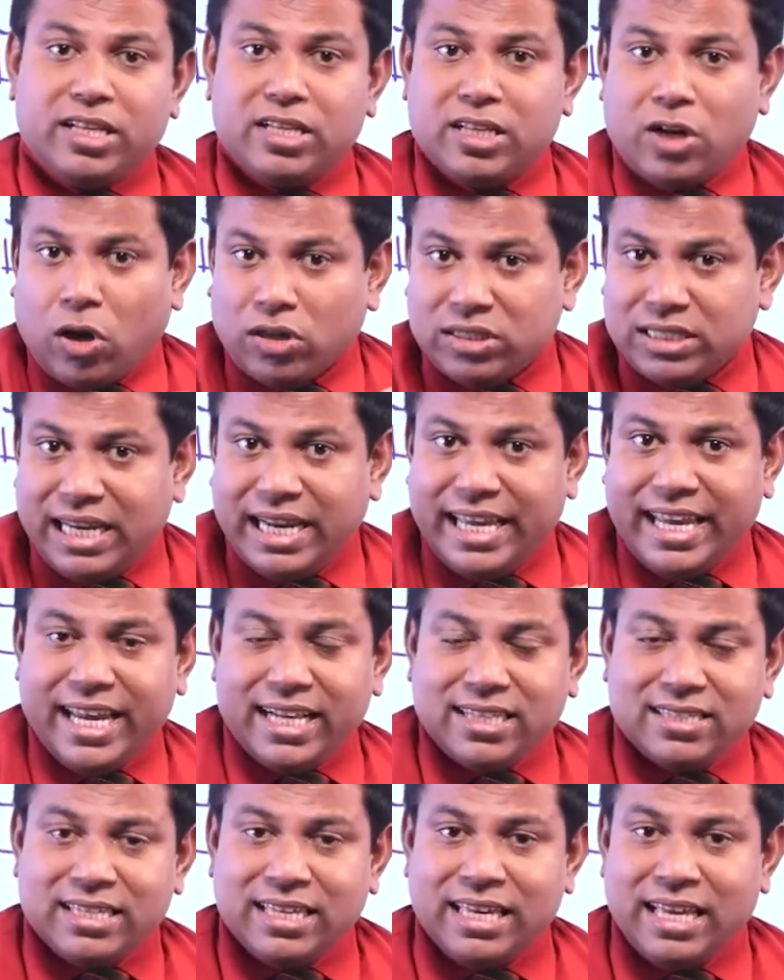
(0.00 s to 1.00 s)

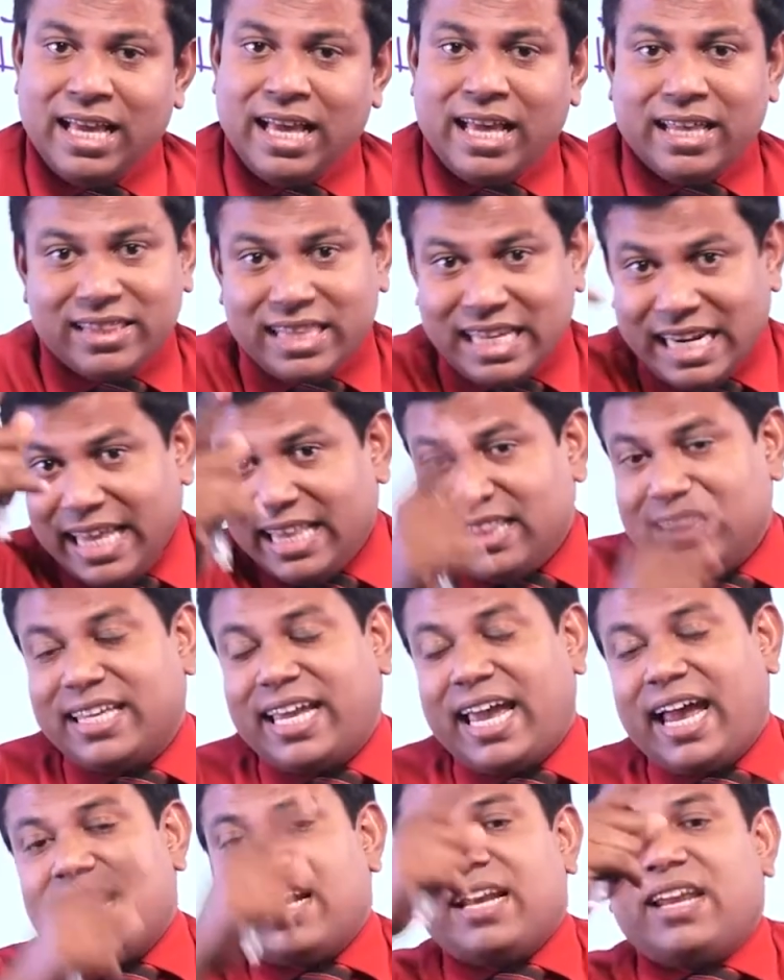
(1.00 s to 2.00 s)
oscillates, the length
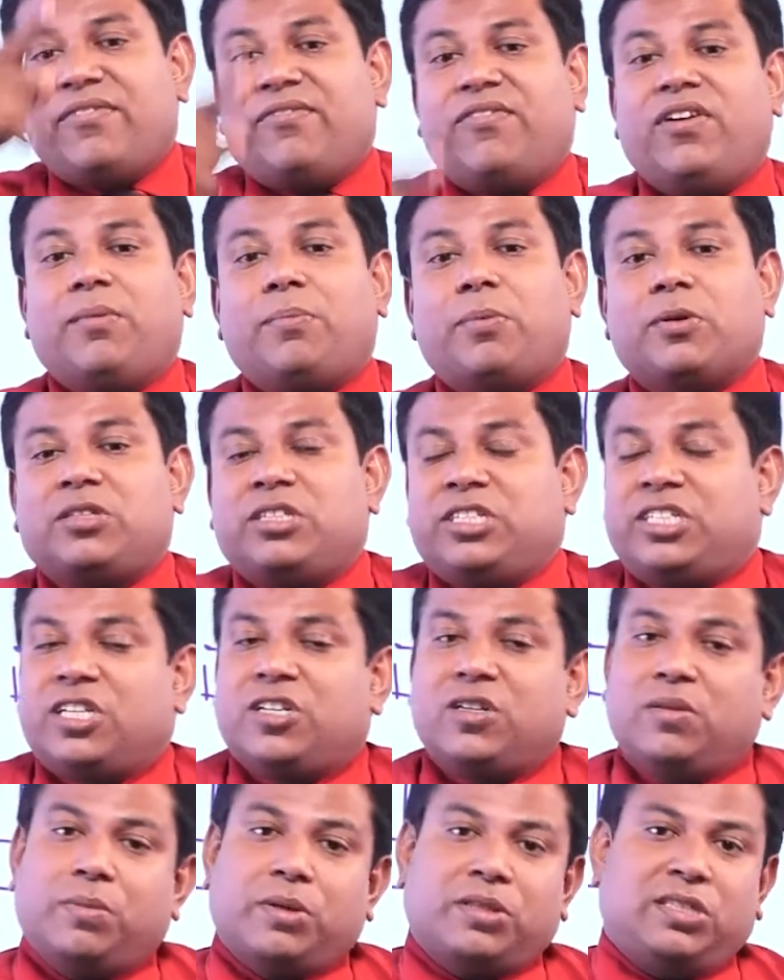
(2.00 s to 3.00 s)
can differ position
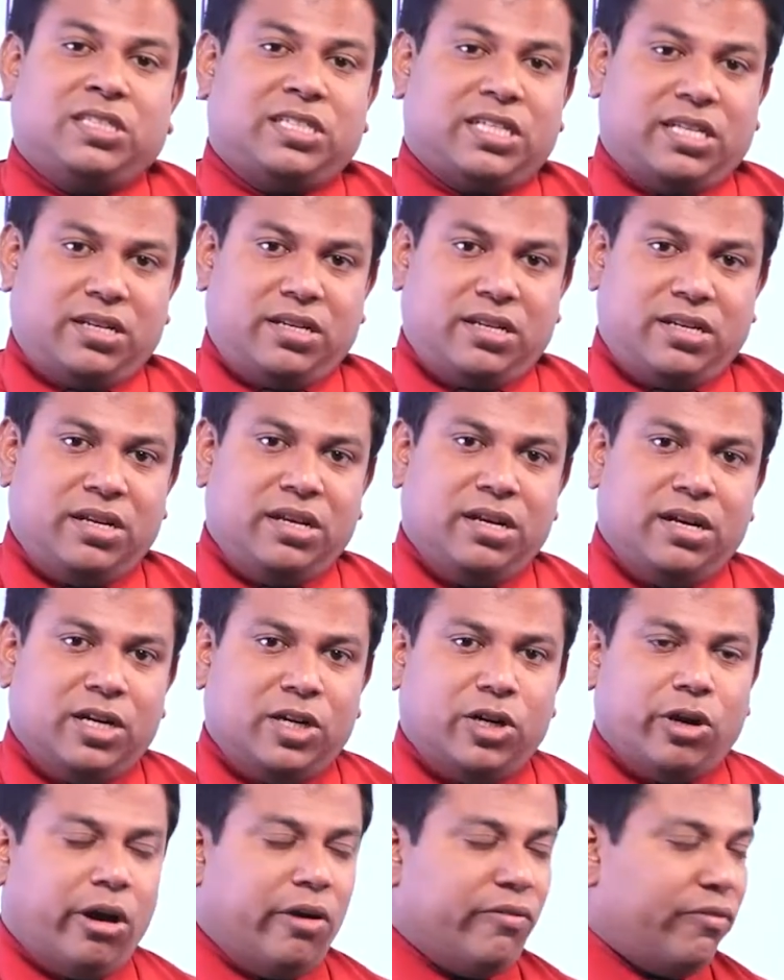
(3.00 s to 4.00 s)
to position.
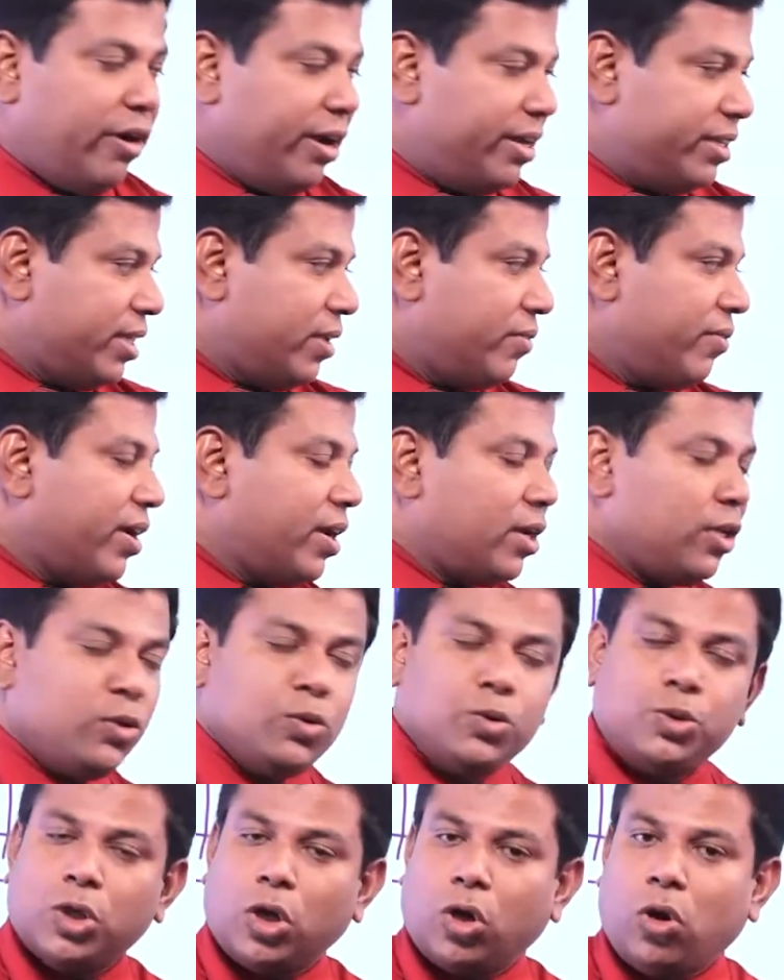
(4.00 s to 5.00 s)
To avoid that, we had
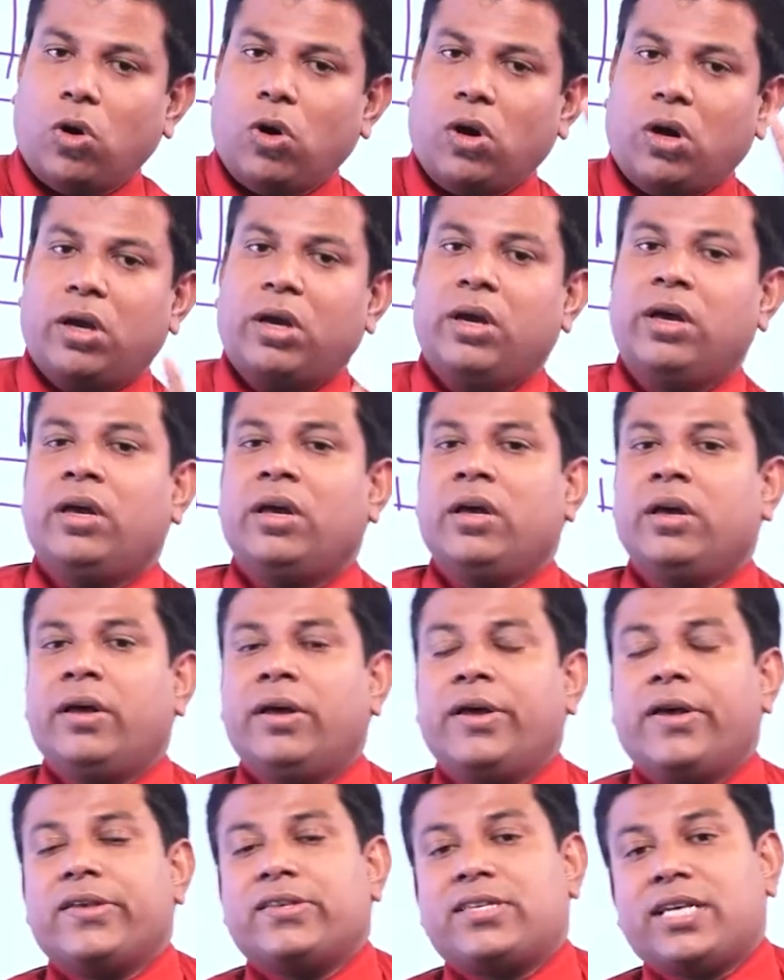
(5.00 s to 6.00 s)
used the cork.
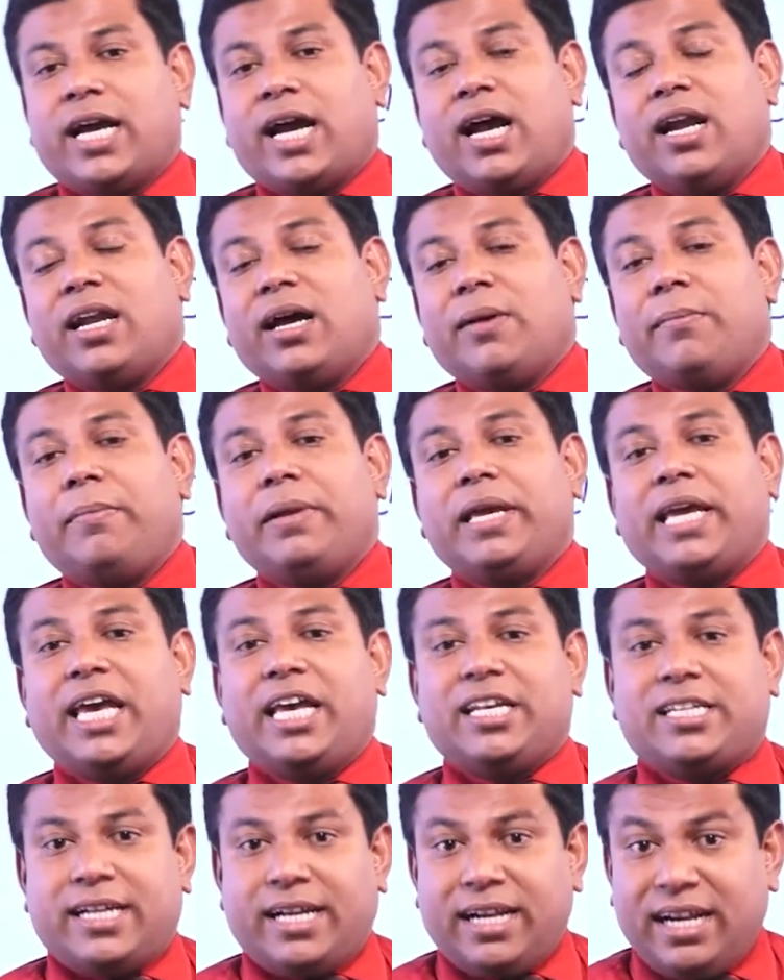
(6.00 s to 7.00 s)
Second
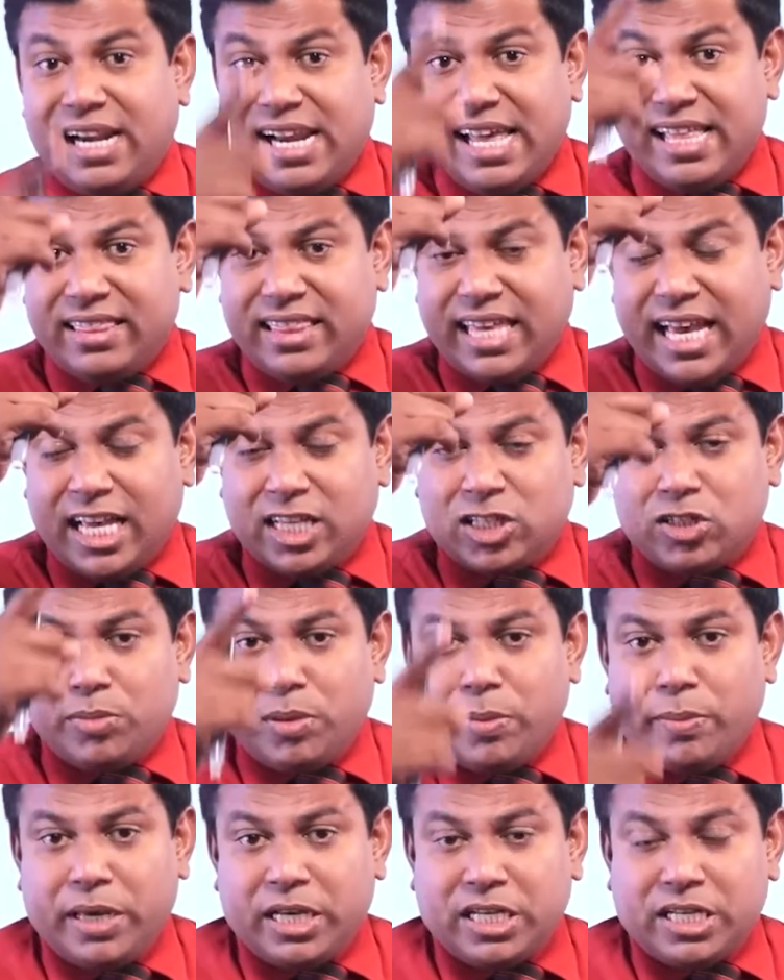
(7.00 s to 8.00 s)
complication, length has to be
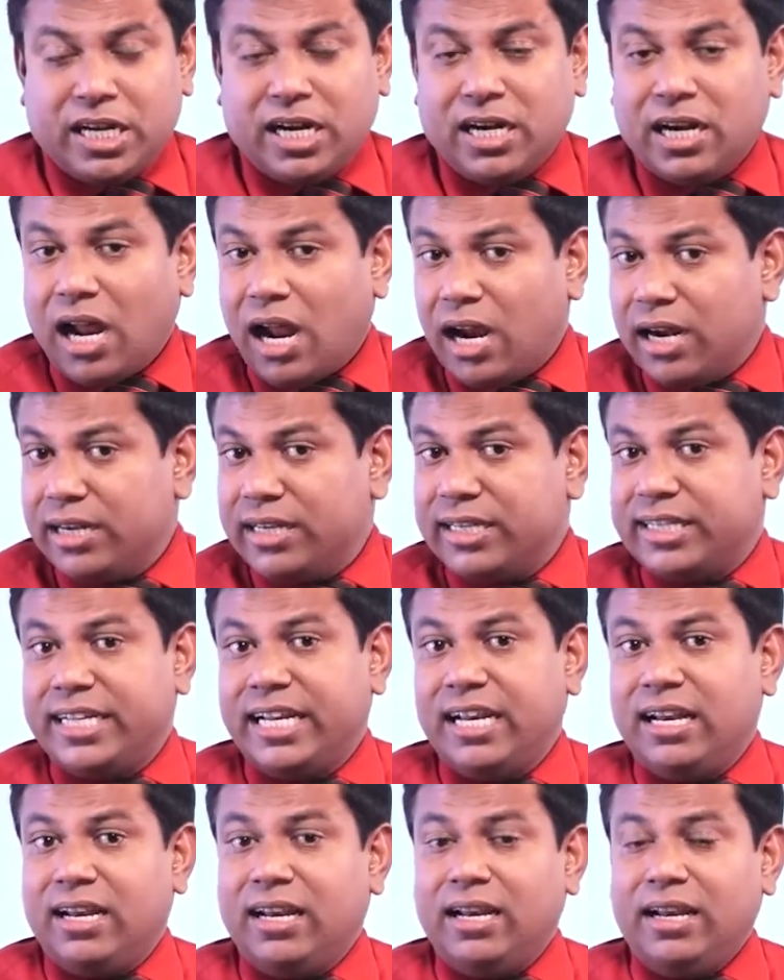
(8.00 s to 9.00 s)
measured
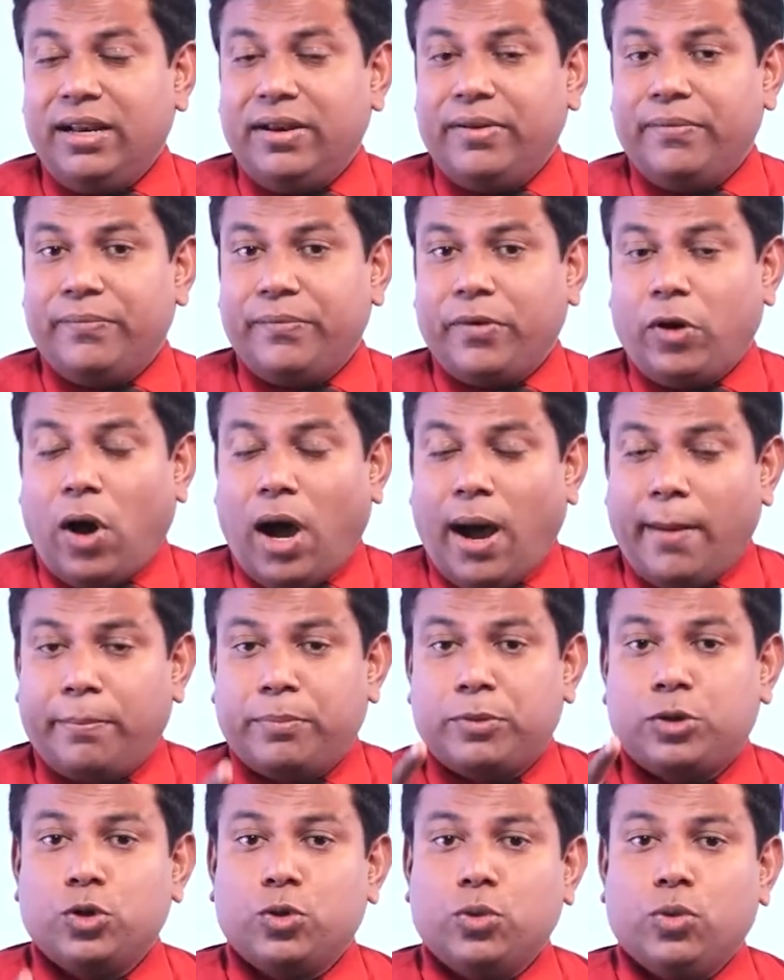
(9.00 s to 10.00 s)
until or
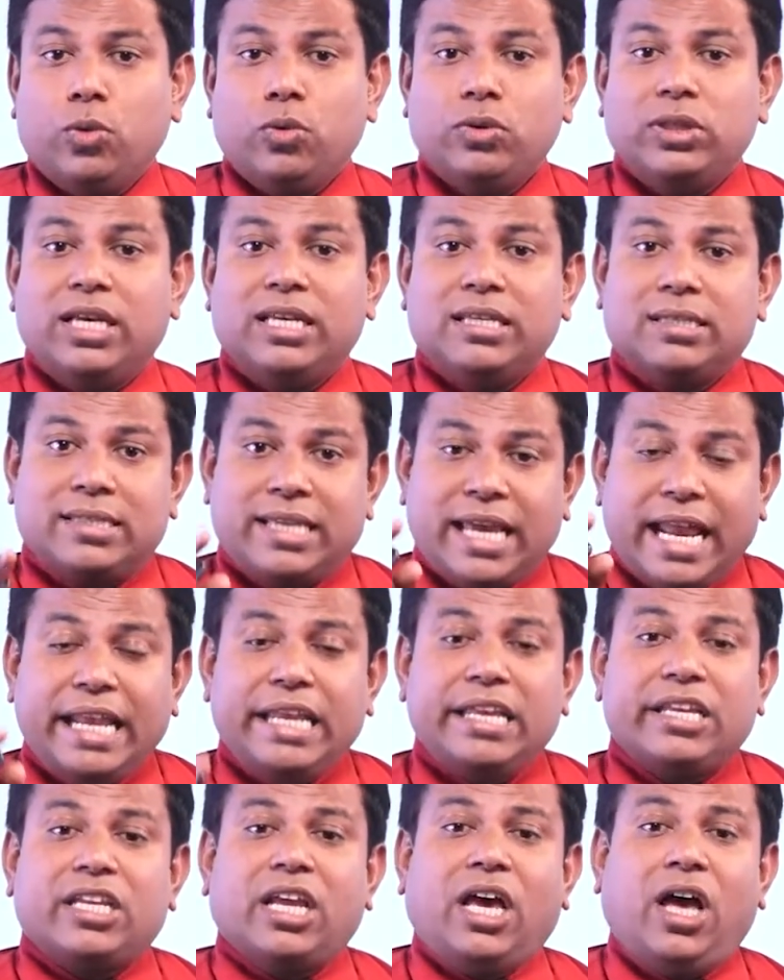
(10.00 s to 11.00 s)
up to the
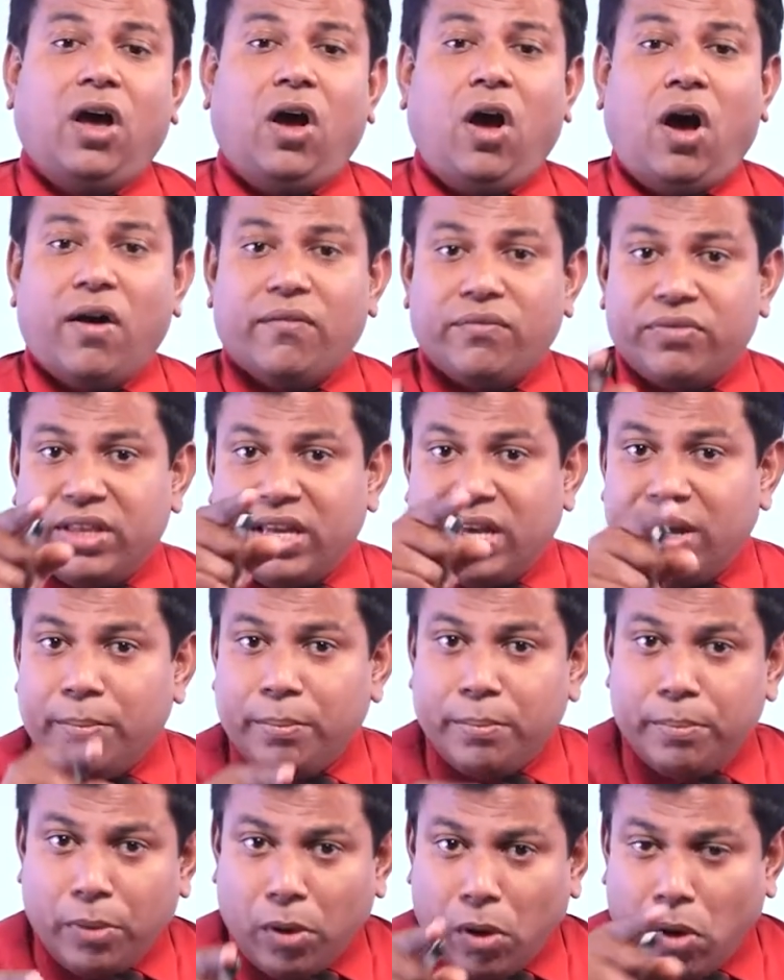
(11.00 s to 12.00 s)
center of the
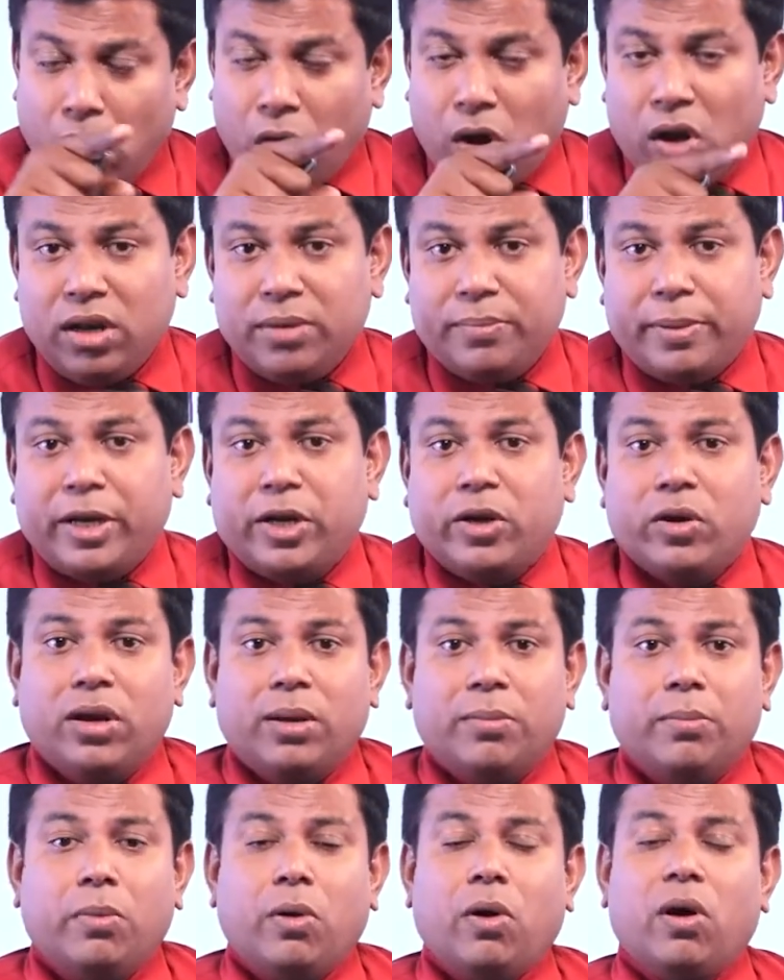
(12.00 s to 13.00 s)
ball,
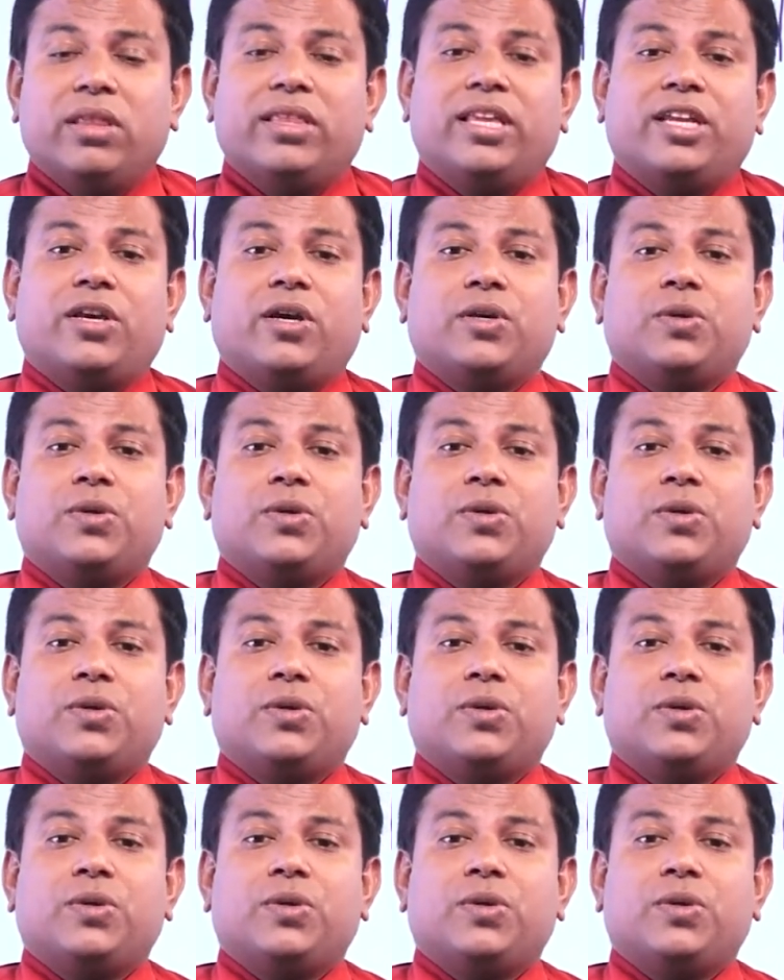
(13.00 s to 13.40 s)
pendulum ball that you are